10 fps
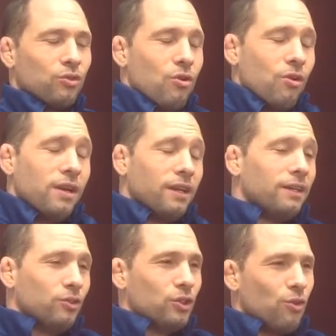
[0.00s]
So
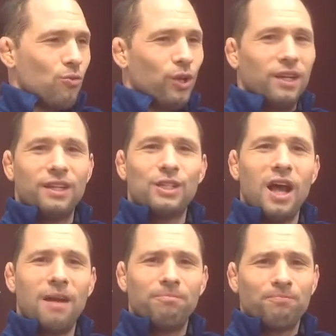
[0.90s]
it was just a really good
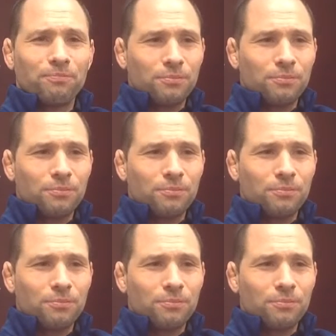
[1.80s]
time.